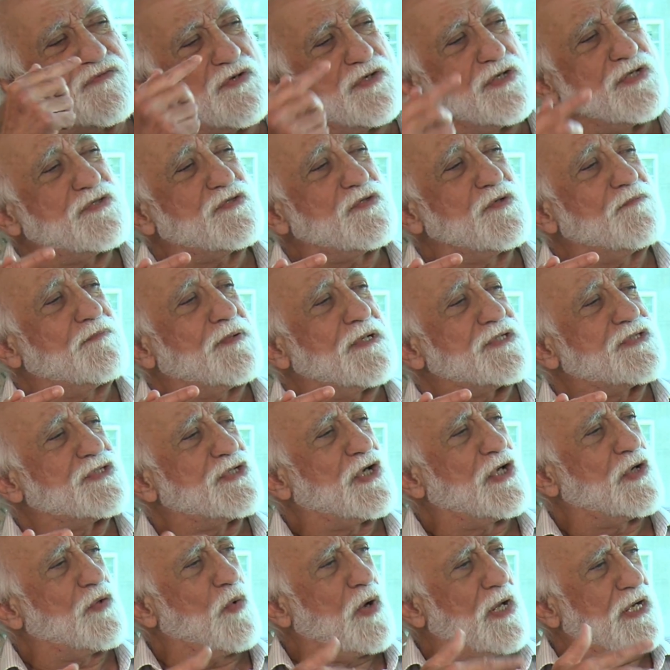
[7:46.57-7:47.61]
32 bits, you're
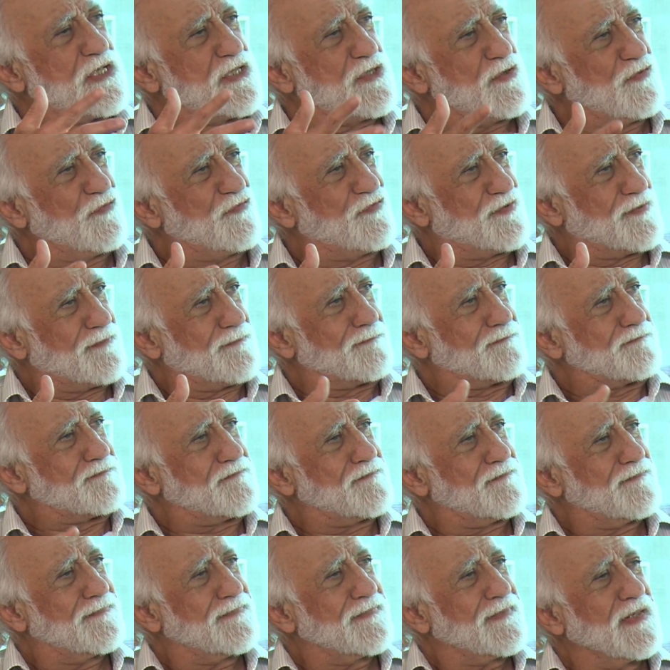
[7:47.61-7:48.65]
going to want to use them.
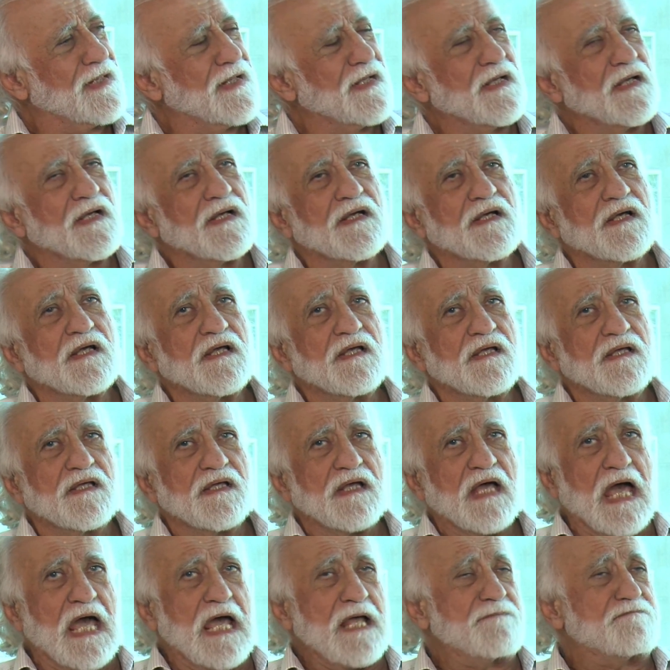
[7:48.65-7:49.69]

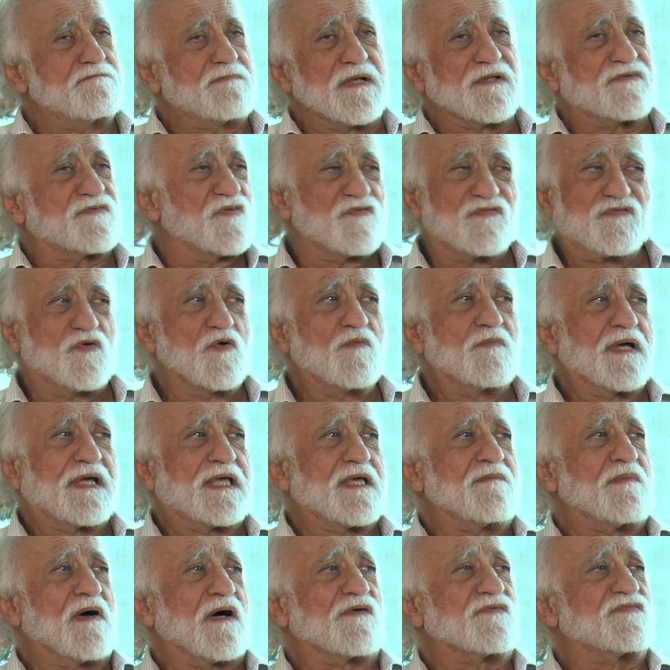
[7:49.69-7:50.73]
8 bits is too
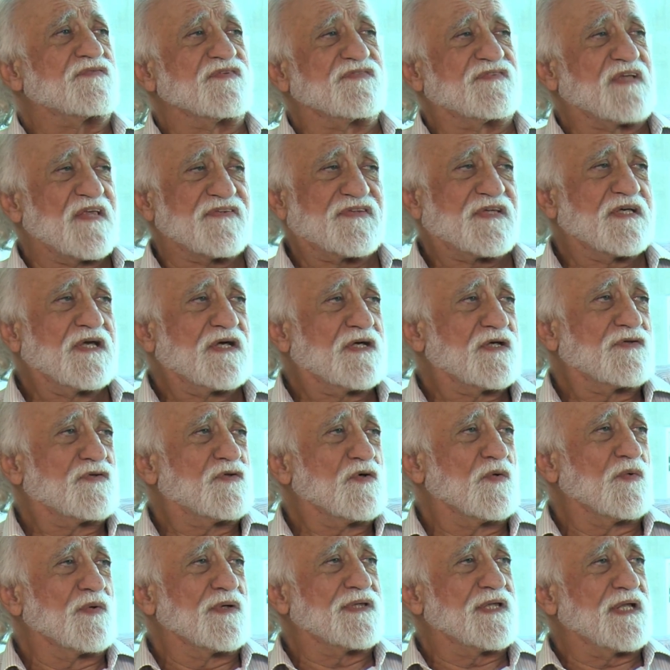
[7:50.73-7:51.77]
Mickey Mouse. There's nothing you can
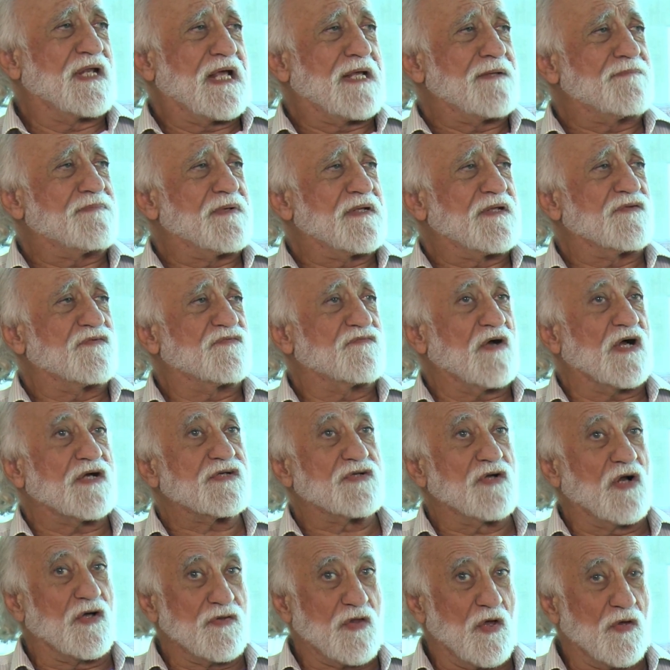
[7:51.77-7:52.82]
do with an 8-bit
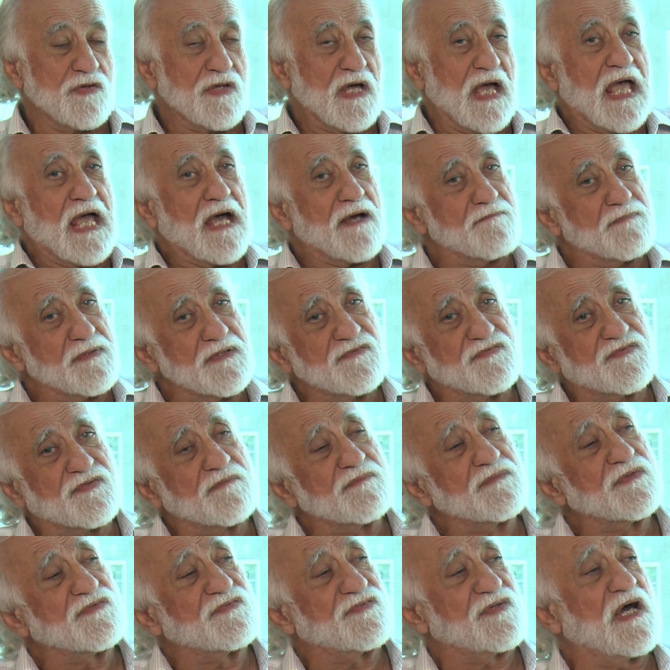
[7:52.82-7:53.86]
instruction, although there have been
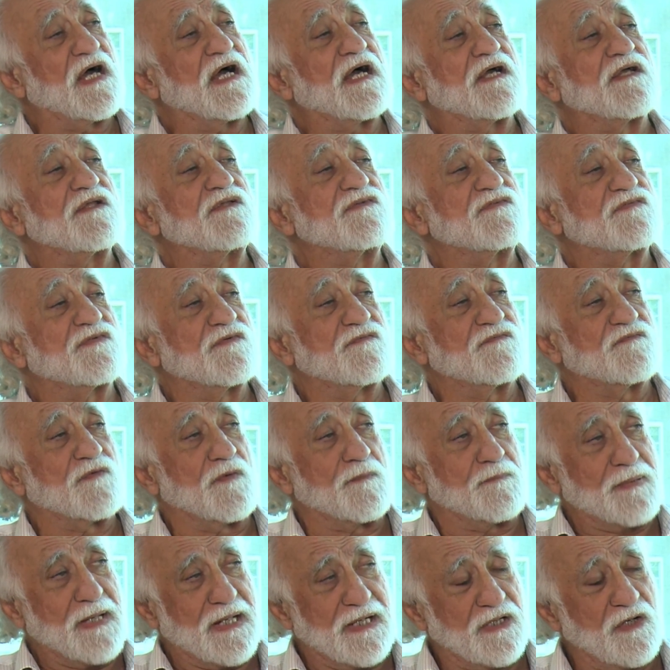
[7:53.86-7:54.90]
some designs for
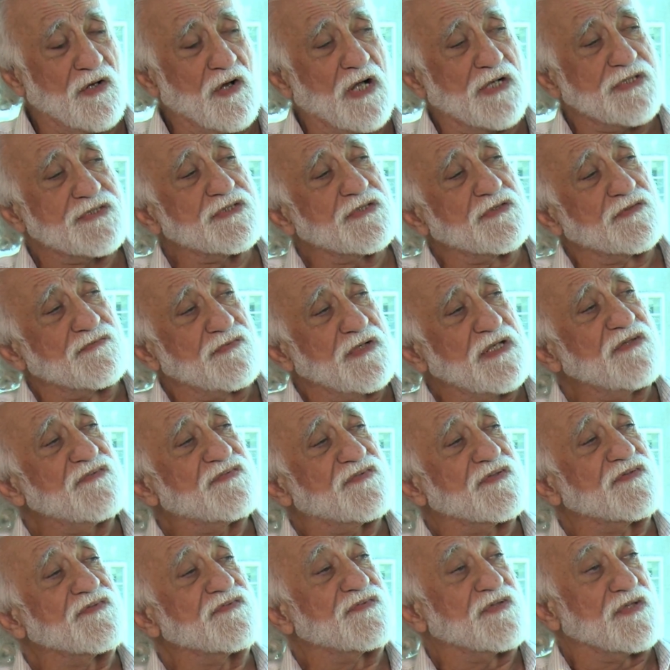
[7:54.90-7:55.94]
pedagogical
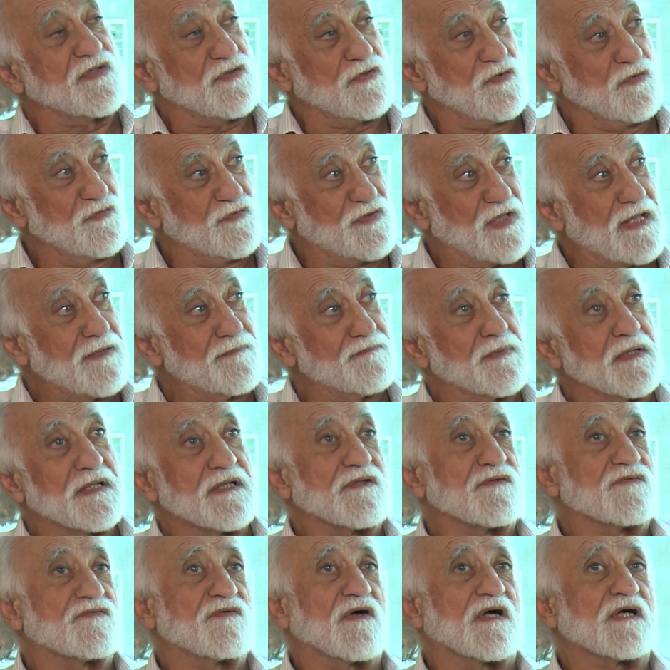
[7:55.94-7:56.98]
reasons that used 8-bit
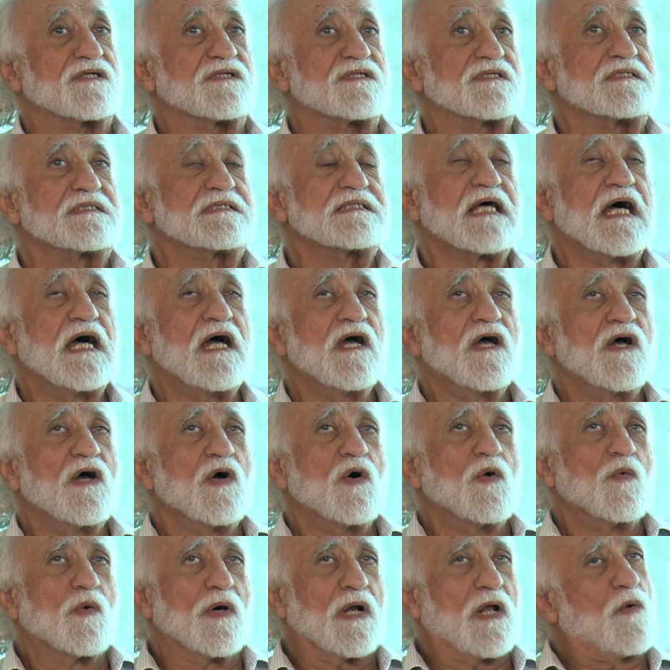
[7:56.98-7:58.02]
instructions.
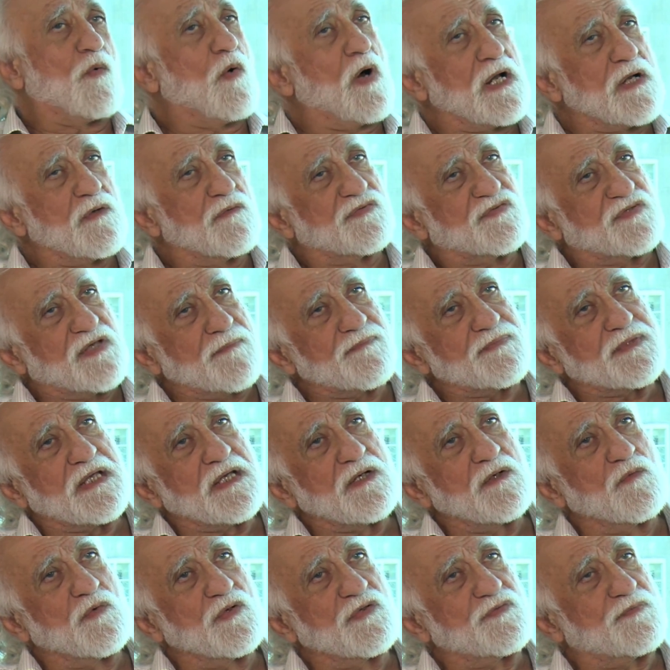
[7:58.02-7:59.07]
What I wanted was
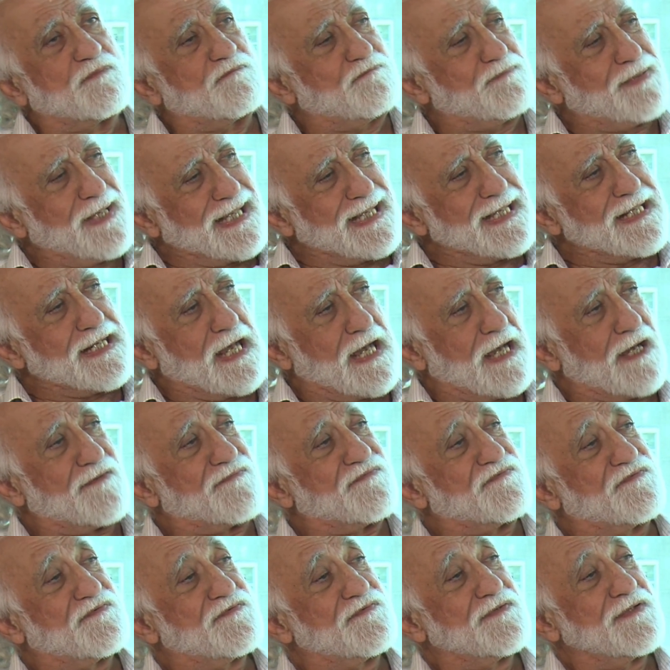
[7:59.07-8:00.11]
something was big
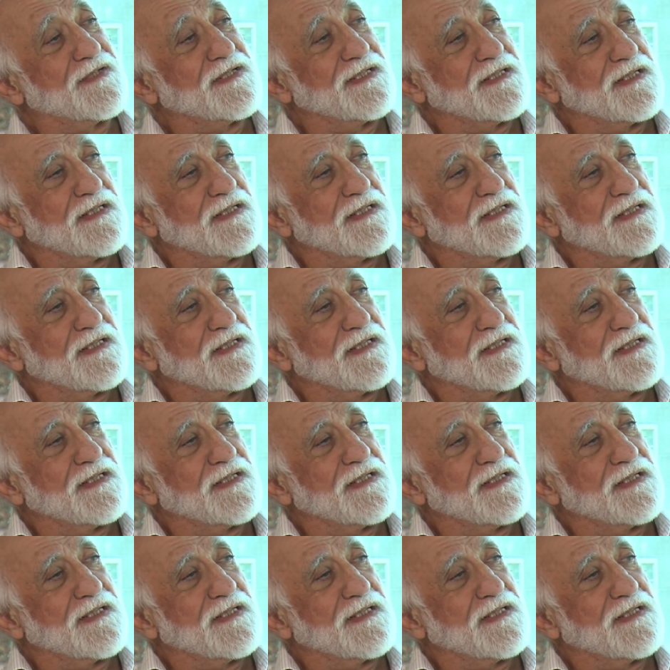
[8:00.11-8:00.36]
enough